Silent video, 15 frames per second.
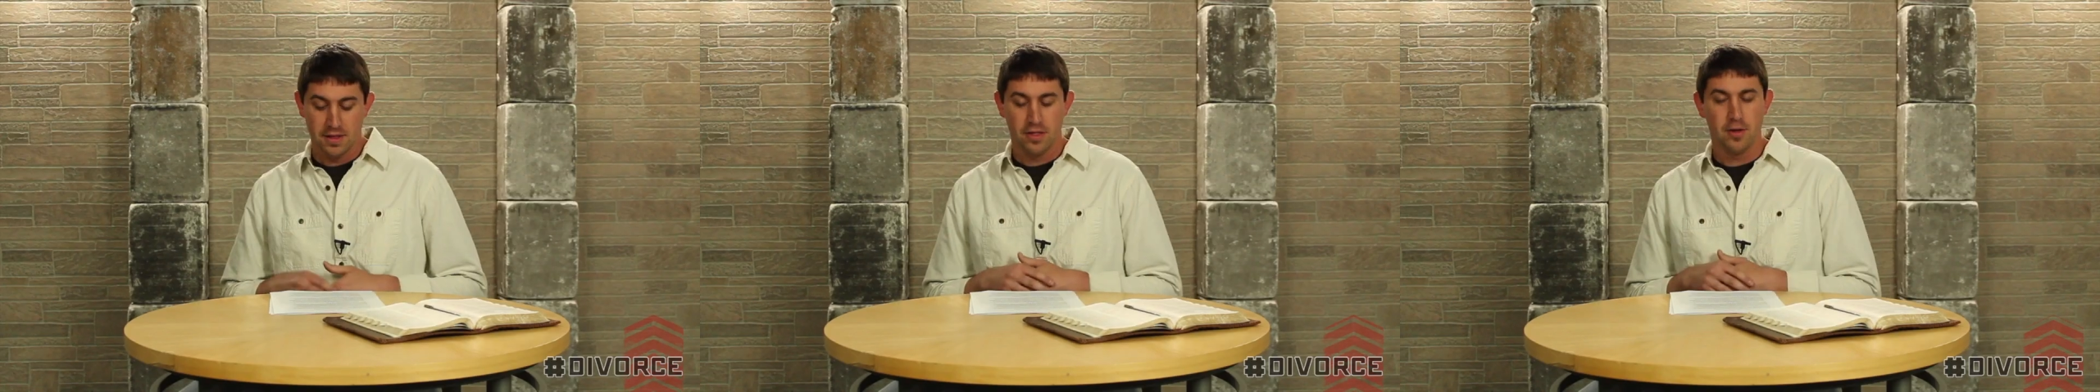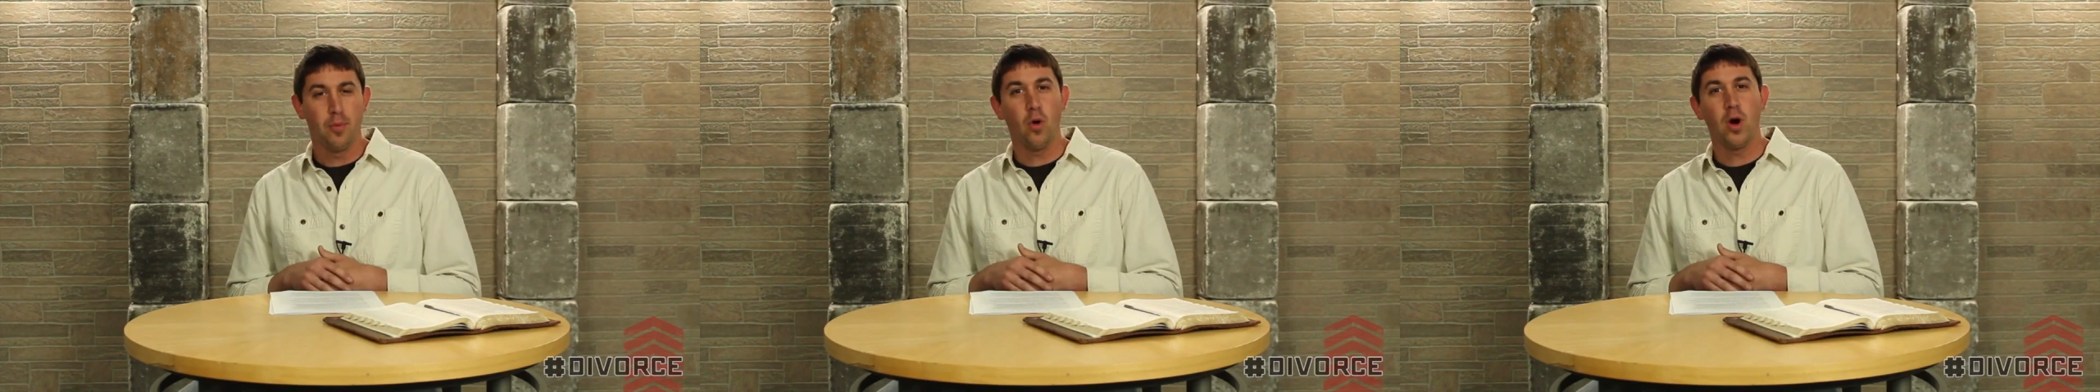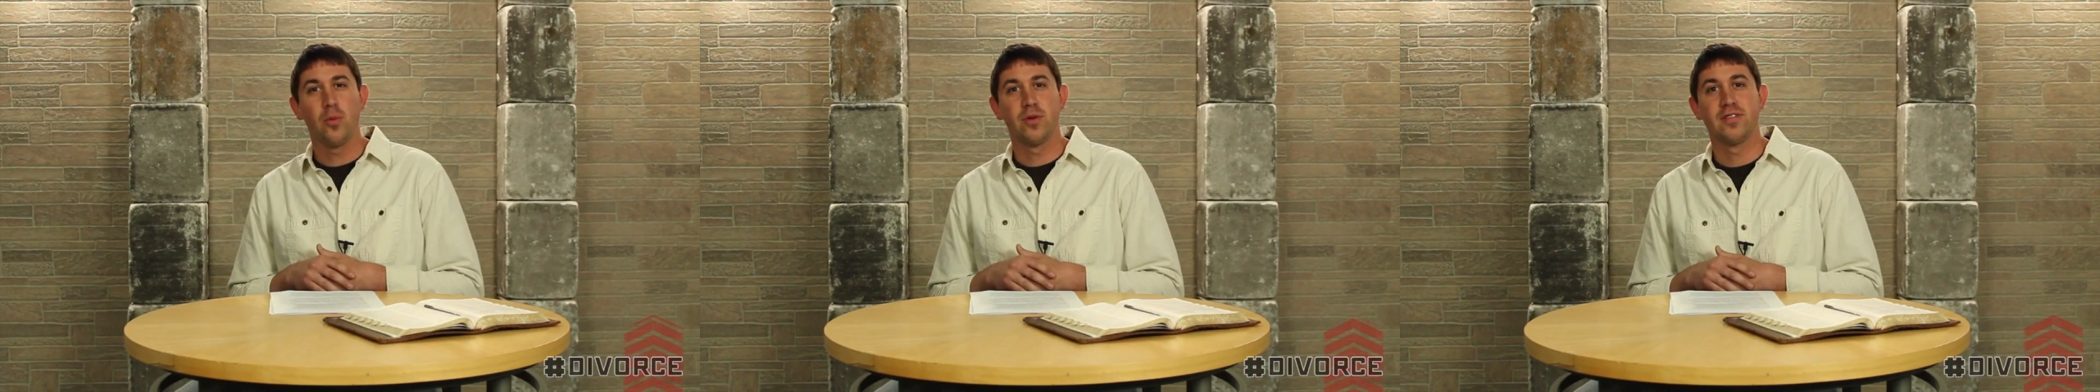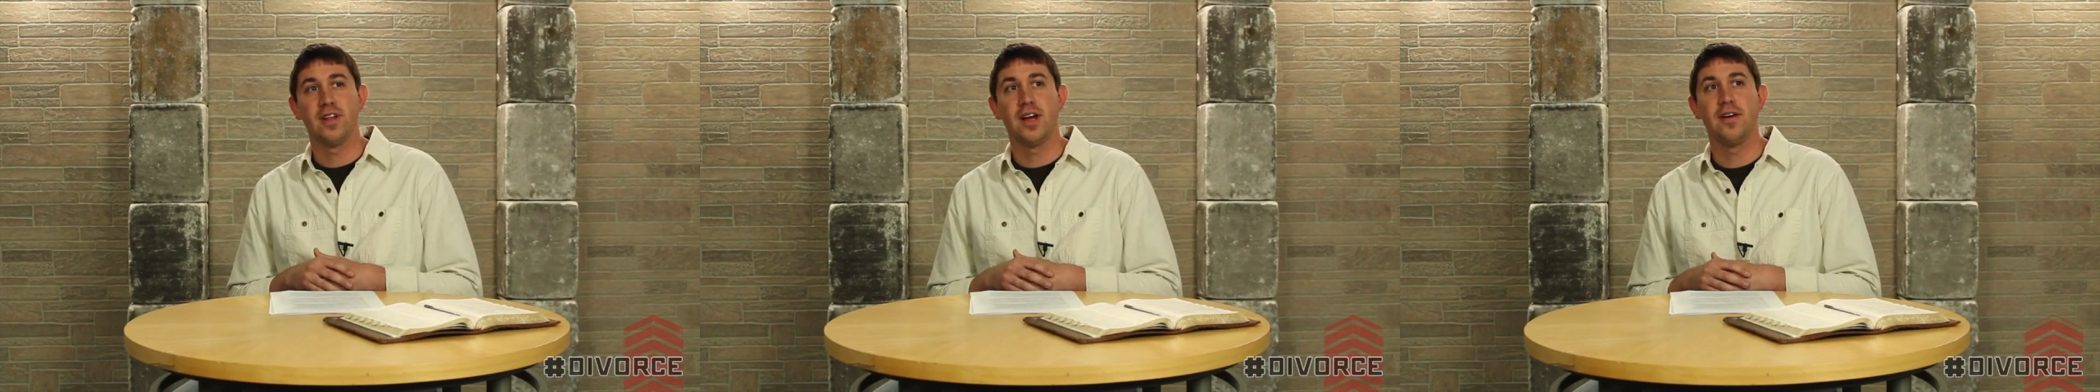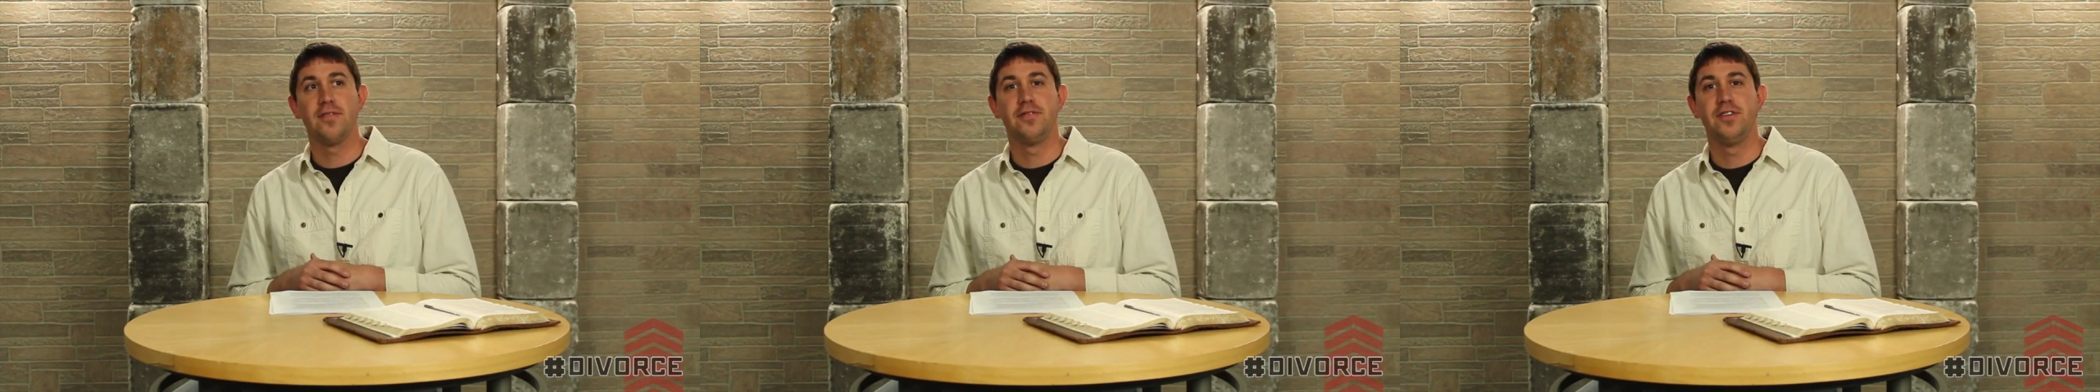The boy was
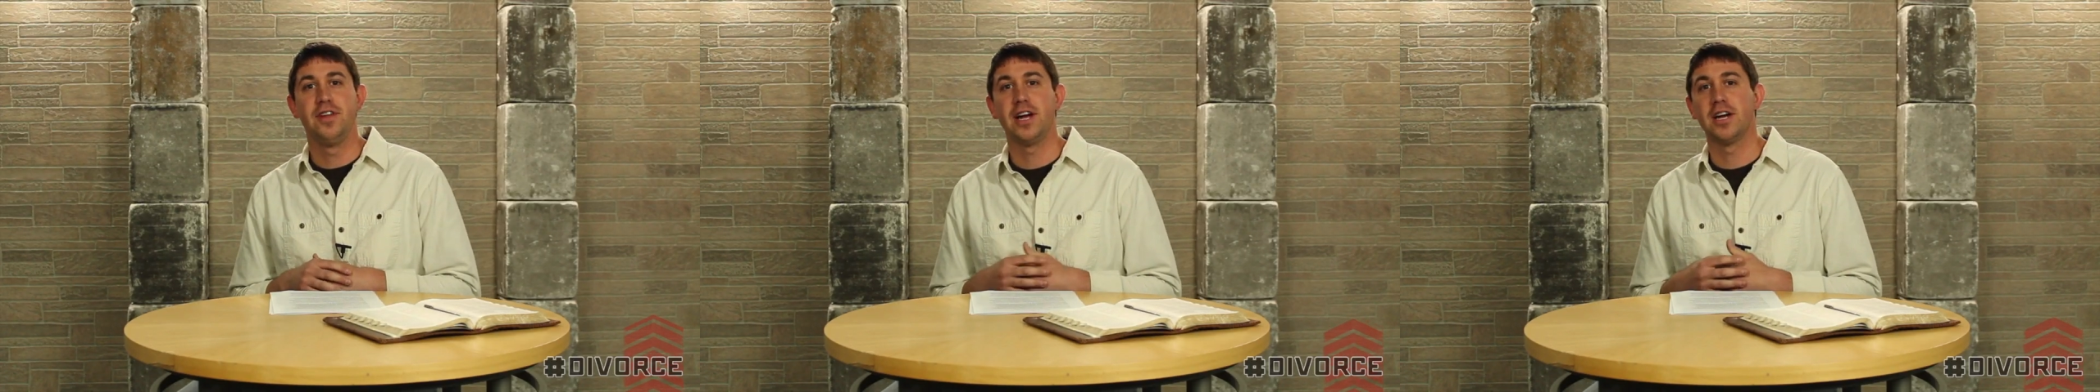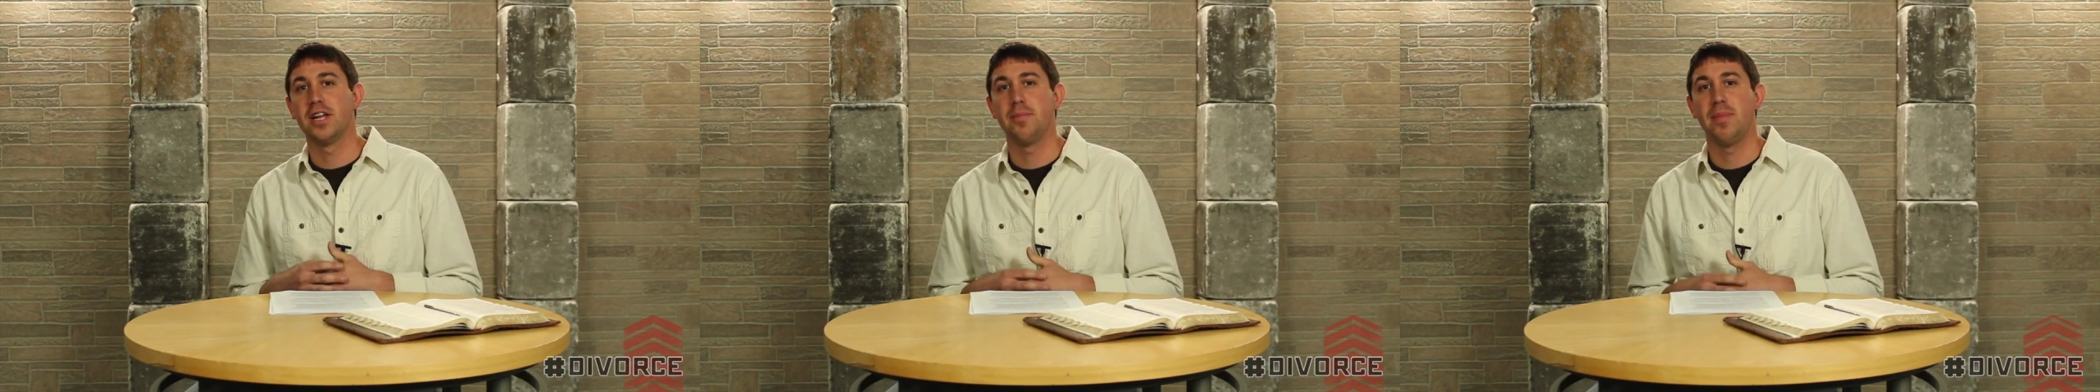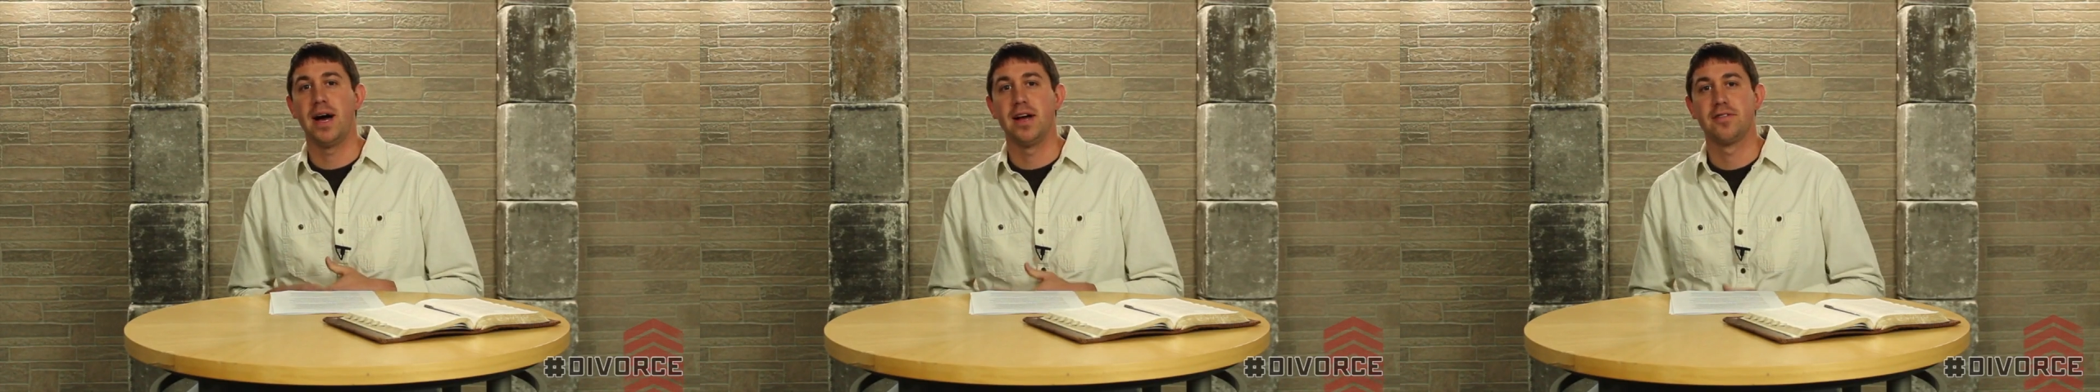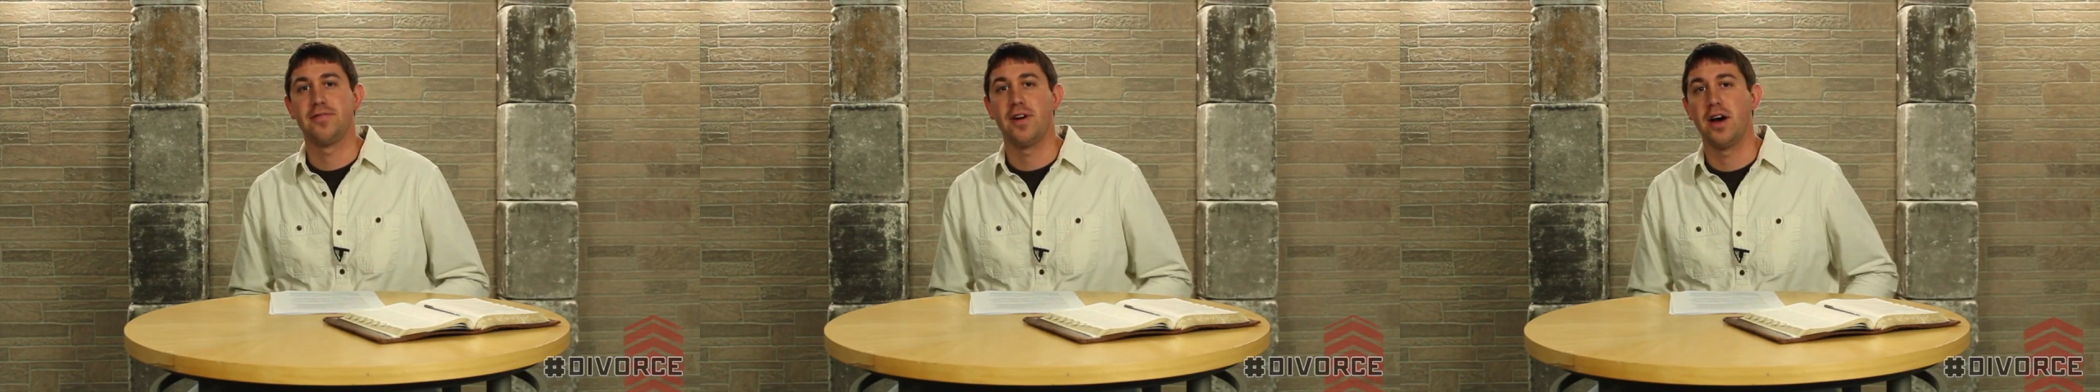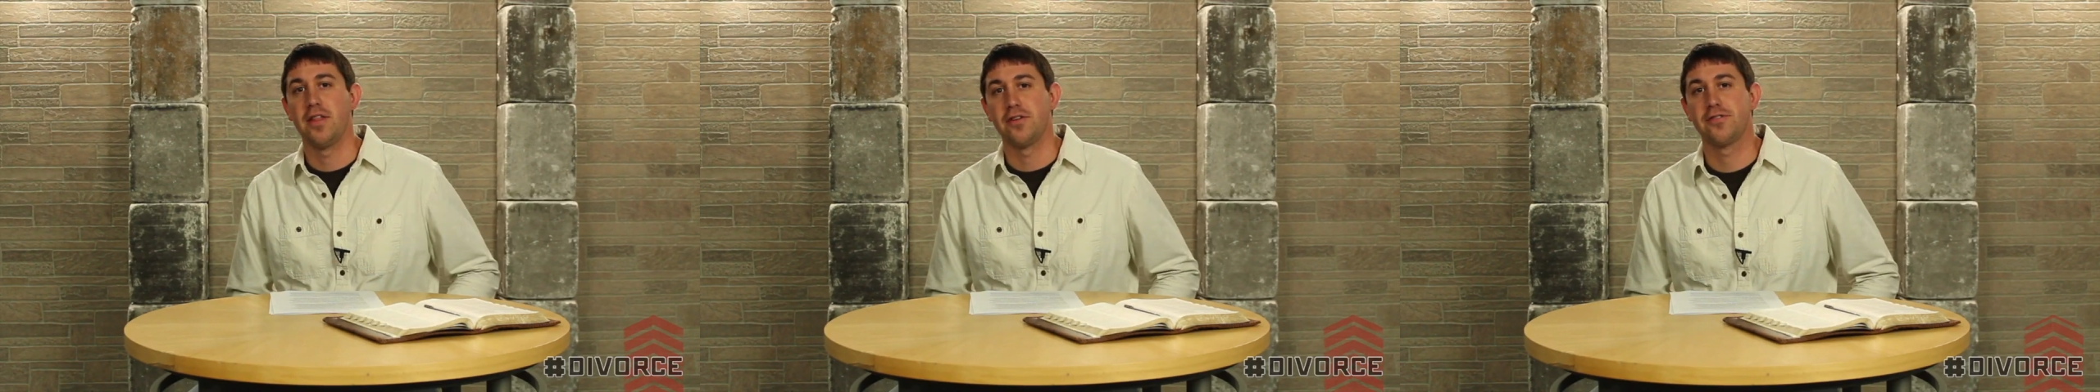loved dearly by his
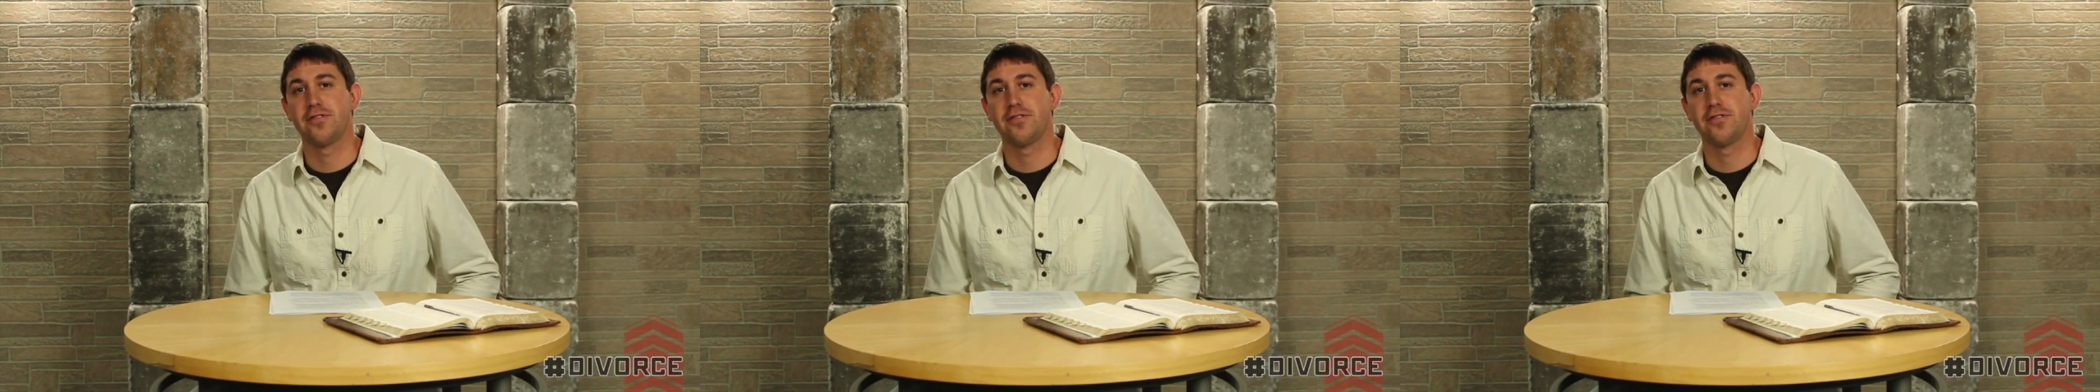father,